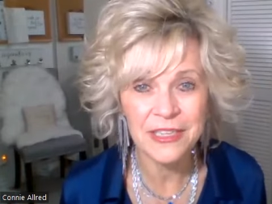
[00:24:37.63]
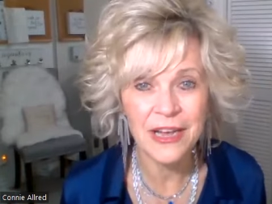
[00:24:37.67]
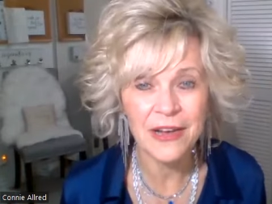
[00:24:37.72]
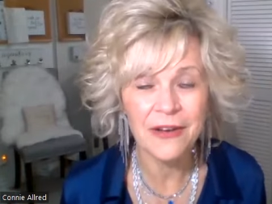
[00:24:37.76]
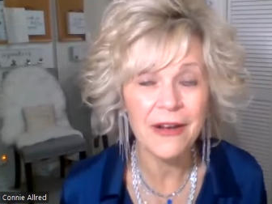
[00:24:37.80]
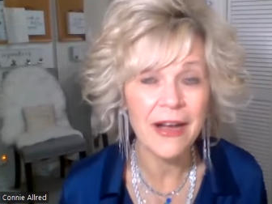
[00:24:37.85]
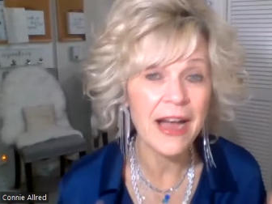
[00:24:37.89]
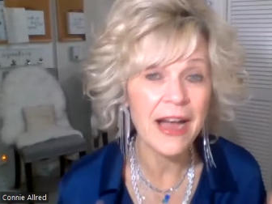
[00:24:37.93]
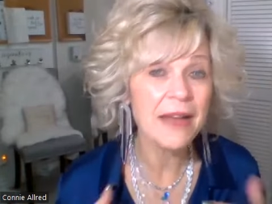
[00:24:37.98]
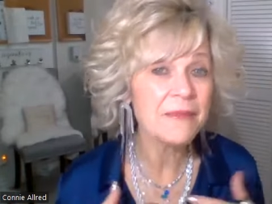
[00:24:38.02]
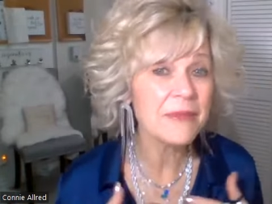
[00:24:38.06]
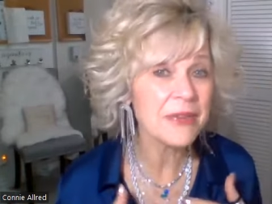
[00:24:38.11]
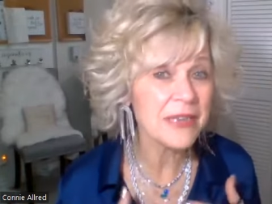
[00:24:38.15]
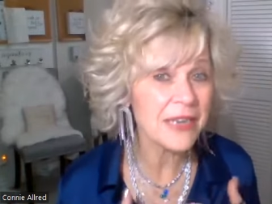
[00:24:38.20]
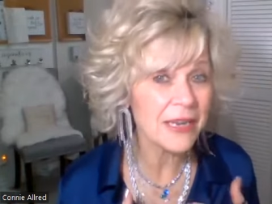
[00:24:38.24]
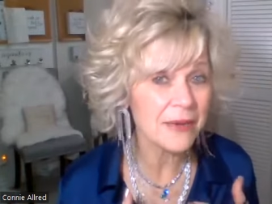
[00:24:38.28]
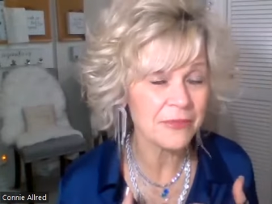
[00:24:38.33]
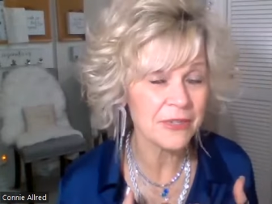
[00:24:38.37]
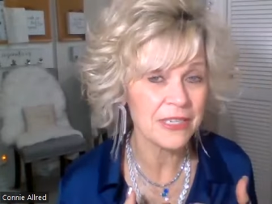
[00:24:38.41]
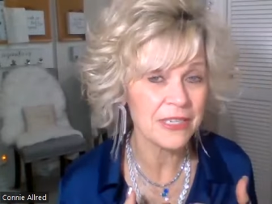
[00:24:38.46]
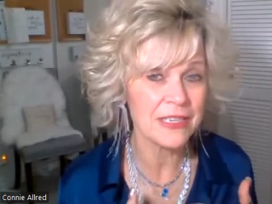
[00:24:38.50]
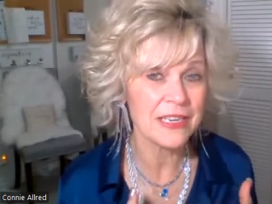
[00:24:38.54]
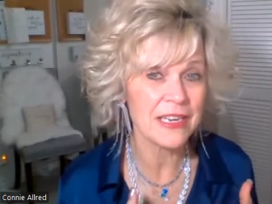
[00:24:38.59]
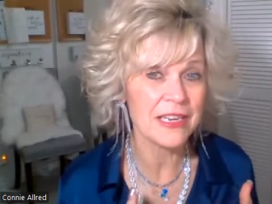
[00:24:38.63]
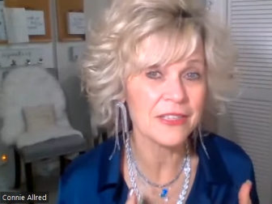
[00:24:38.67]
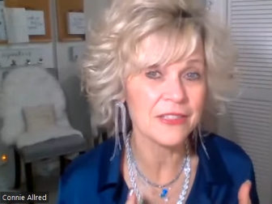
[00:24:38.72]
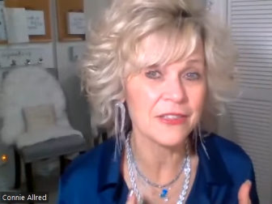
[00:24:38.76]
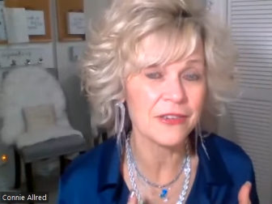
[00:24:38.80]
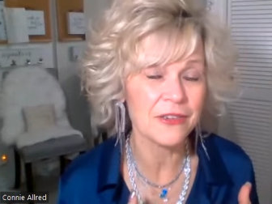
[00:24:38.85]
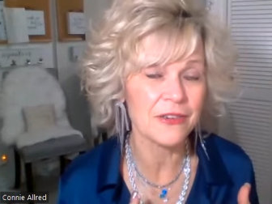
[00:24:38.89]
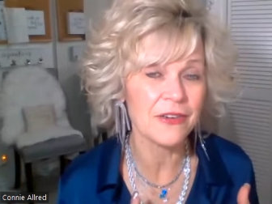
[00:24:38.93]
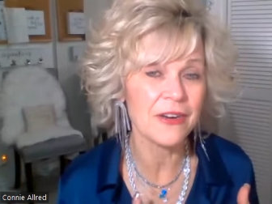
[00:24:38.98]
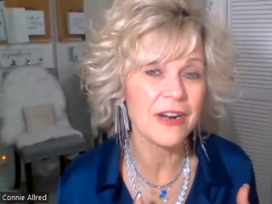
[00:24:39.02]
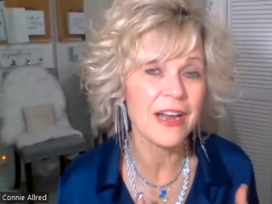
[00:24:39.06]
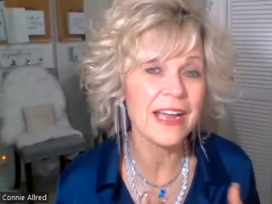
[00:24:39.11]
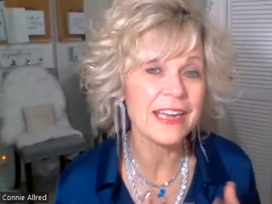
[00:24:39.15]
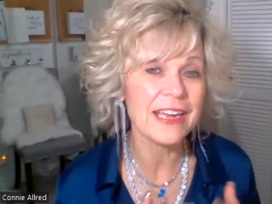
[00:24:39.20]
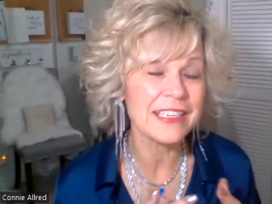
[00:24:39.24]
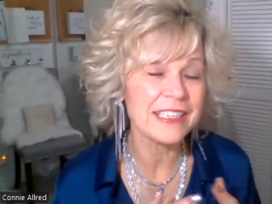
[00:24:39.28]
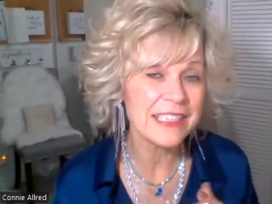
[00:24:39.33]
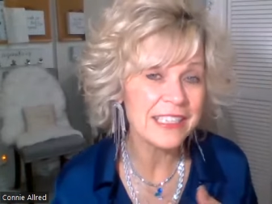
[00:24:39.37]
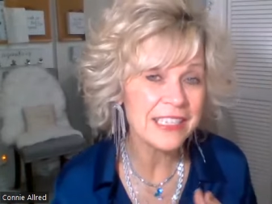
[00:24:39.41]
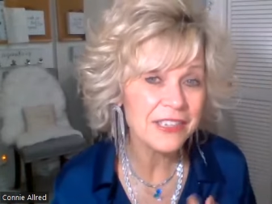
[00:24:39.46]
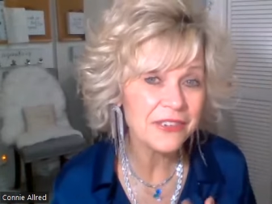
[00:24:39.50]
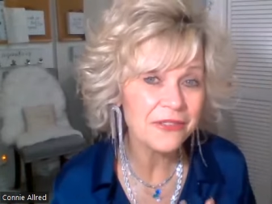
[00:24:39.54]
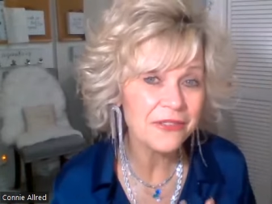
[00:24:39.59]
Now, I'm an empty nester. I
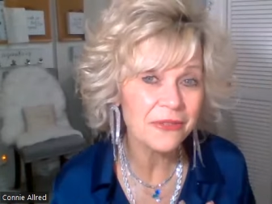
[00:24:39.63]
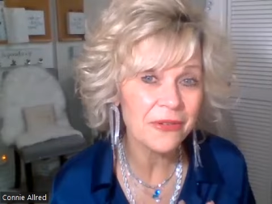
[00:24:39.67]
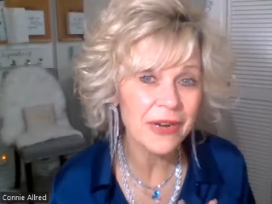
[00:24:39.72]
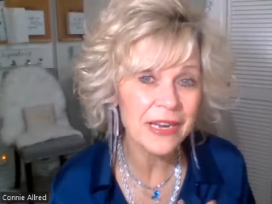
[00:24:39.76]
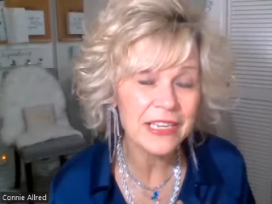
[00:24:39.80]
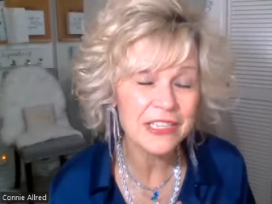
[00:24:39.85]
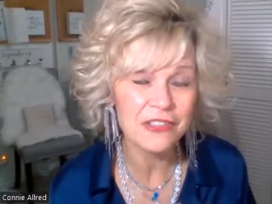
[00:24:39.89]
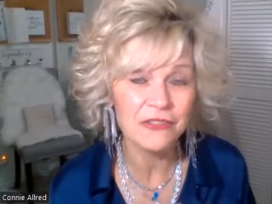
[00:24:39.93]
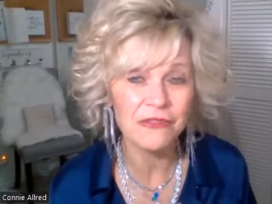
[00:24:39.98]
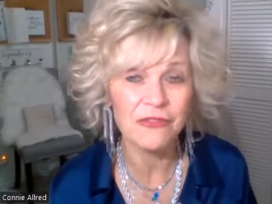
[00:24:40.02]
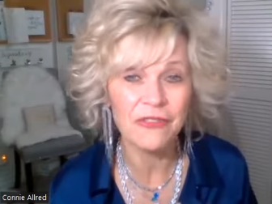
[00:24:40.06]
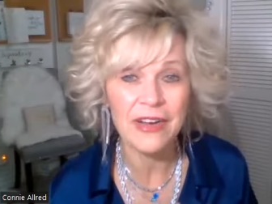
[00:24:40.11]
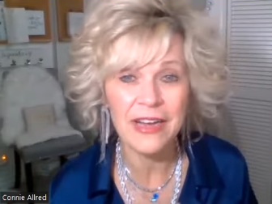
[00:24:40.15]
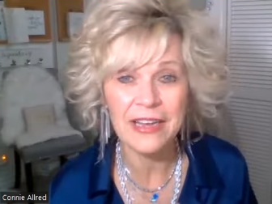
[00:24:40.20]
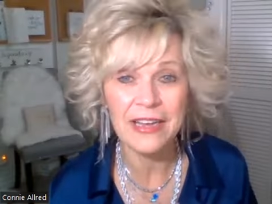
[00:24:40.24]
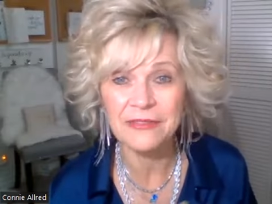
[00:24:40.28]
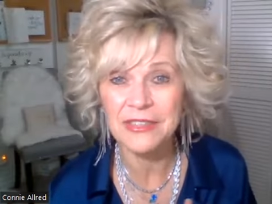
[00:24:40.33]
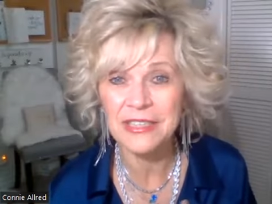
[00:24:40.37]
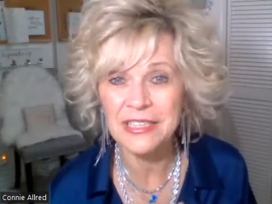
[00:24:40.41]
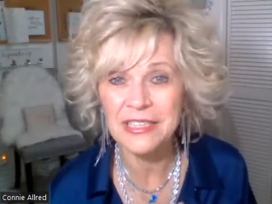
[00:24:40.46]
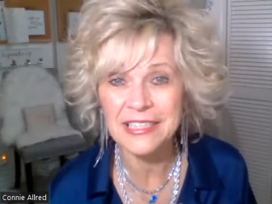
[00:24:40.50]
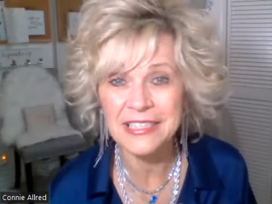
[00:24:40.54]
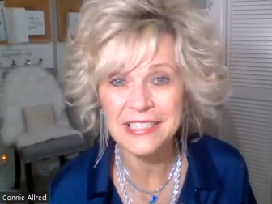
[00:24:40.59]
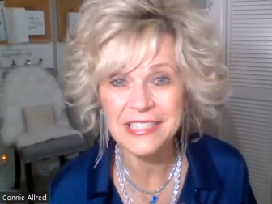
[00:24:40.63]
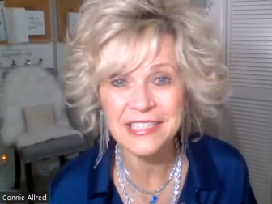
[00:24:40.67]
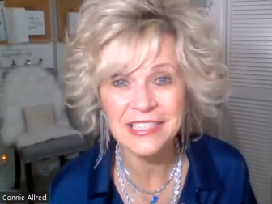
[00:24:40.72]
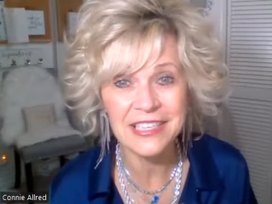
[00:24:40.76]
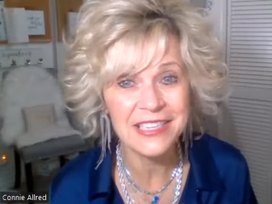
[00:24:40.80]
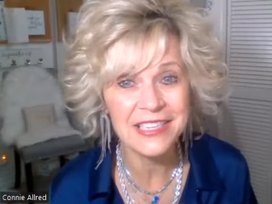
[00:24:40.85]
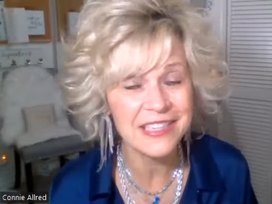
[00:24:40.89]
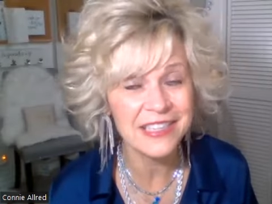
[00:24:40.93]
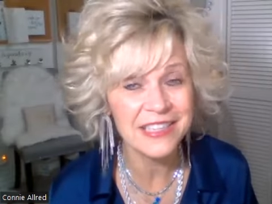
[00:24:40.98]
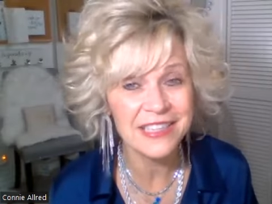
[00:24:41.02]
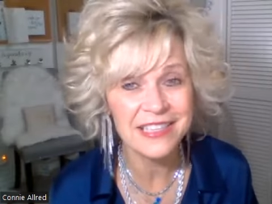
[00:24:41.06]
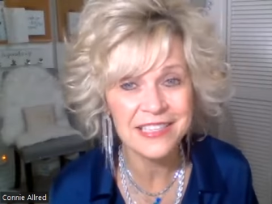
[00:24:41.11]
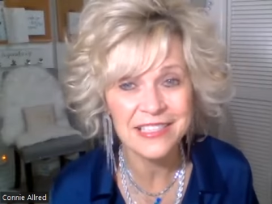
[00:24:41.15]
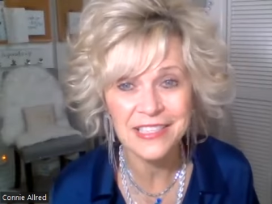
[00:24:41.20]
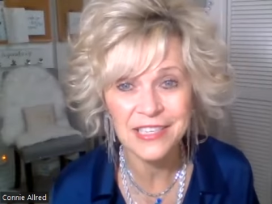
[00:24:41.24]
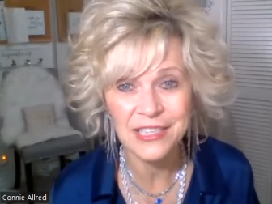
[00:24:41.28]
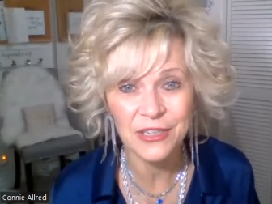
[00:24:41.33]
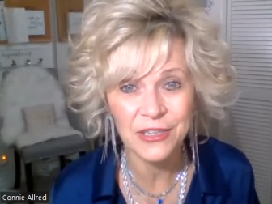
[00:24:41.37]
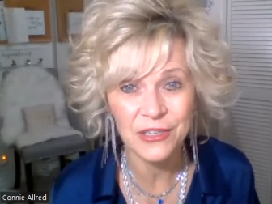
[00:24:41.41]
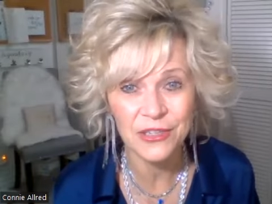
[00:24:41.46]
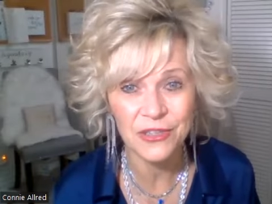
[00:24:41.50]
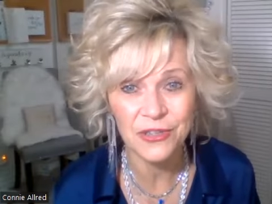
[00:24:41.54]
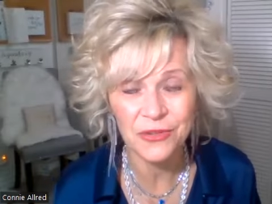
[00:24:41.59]
did raise five kids in this
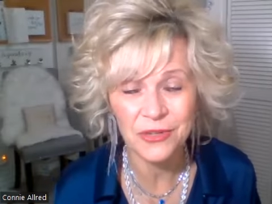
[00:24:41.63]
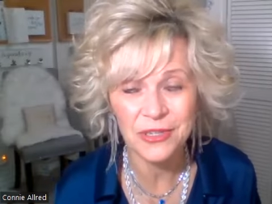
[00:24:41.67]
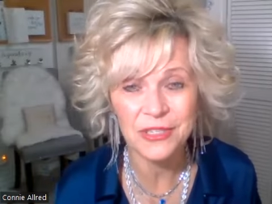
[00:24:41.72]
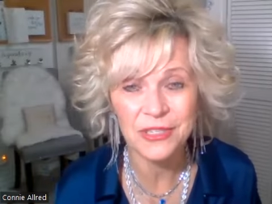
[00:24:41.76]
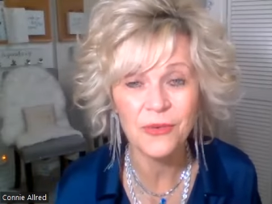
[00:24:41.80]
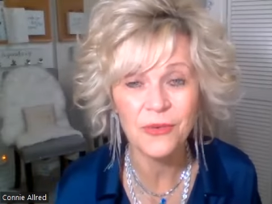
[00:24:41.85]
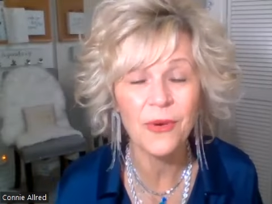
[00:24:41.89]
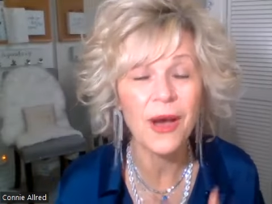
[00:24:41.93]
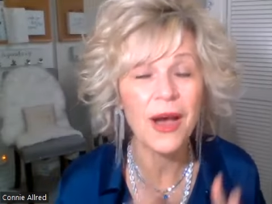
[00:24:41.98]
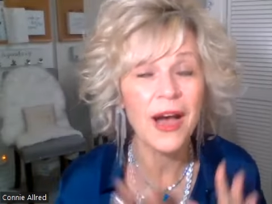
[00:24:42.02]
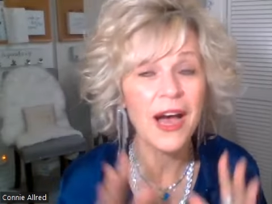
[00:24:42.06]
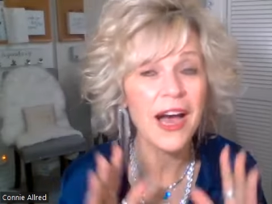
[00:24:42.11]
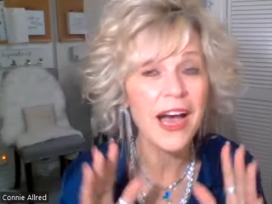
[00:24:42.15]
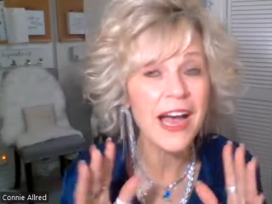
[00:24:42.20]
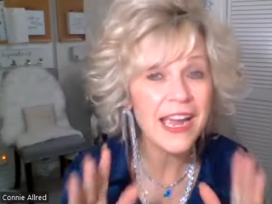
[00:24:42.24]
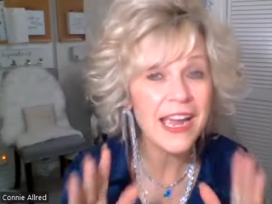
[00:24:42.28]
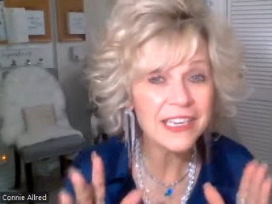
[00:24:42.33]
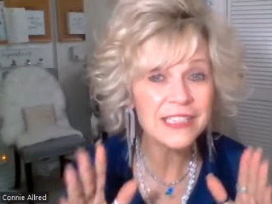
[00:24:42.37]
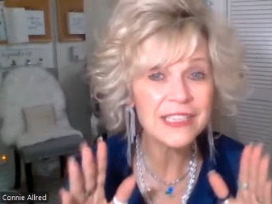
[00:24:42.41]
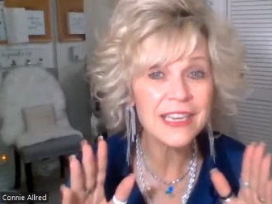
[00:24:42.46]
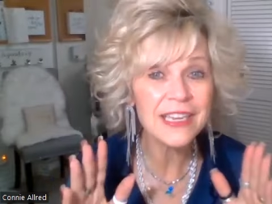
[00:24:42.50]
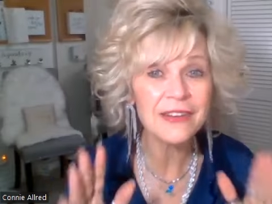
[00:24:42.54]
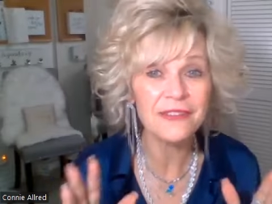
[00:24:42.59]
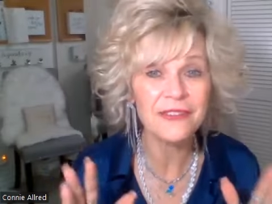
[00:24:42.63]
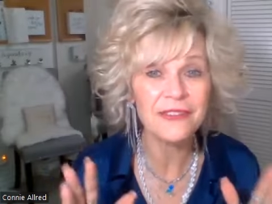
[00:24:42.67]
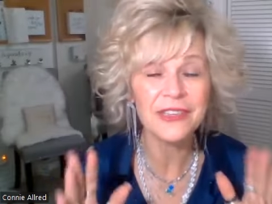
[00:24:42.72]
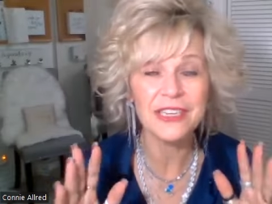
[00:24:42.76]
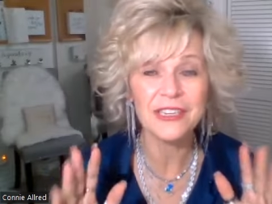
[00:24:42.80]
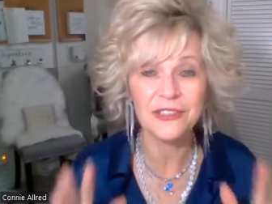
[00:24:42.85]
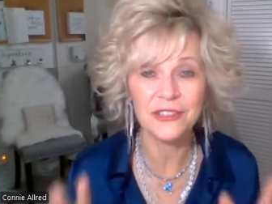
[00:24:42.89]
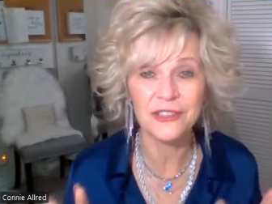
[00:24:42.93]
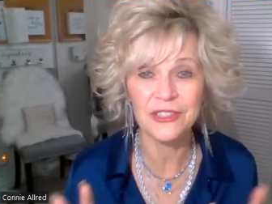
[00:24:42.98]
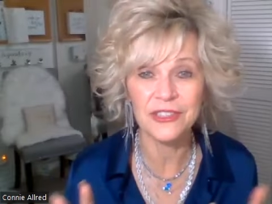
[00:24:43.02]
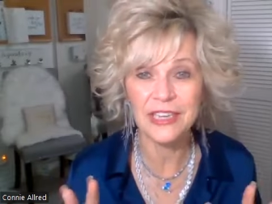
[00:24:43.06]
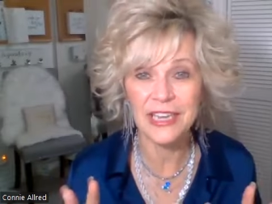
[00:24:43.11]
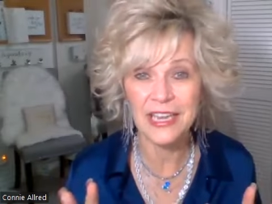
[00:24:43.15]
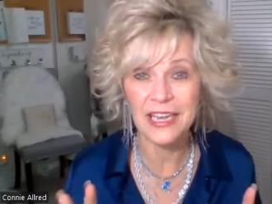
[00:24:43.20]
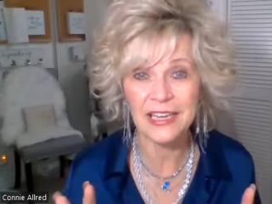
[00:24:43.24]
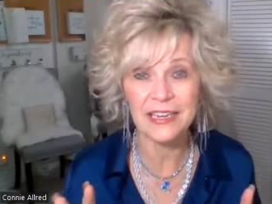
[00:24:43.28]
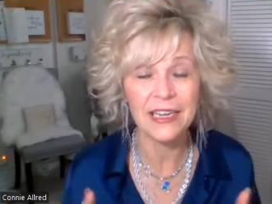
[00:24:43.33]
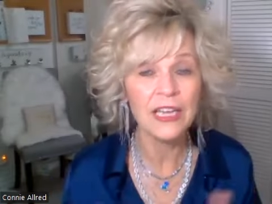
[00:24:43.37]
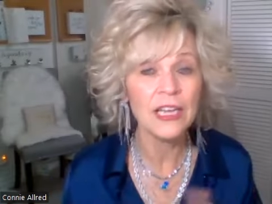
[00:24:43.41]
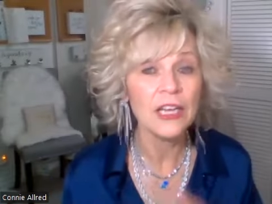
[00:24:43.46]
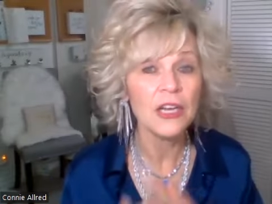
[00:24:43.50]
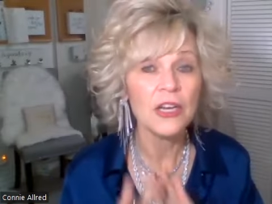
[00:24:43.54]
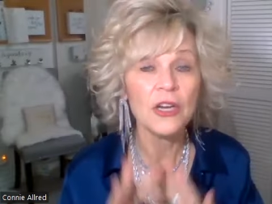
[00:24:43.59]
industry, so I definitely
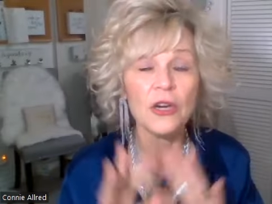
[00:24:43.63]
understand